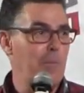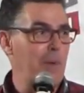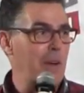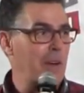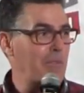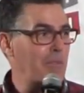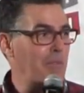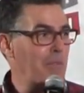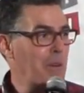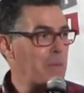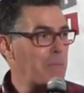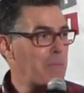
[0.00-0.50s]
But
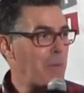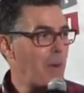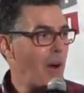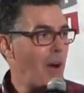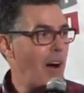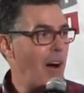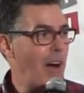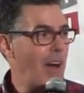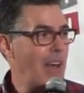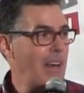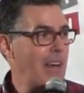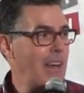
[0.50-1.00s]
if we
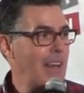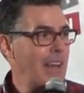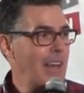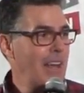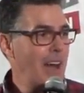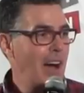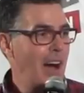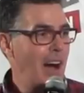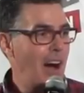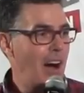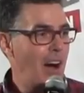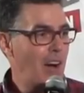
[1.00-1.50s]
brought
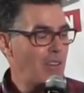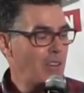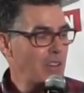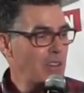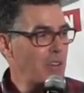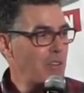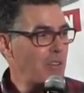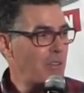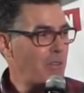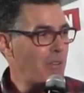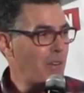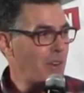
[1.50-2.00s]
our
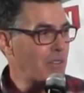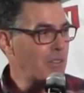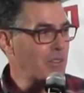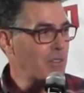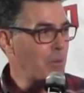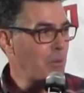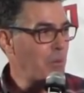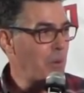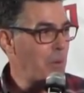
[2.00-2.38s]
universal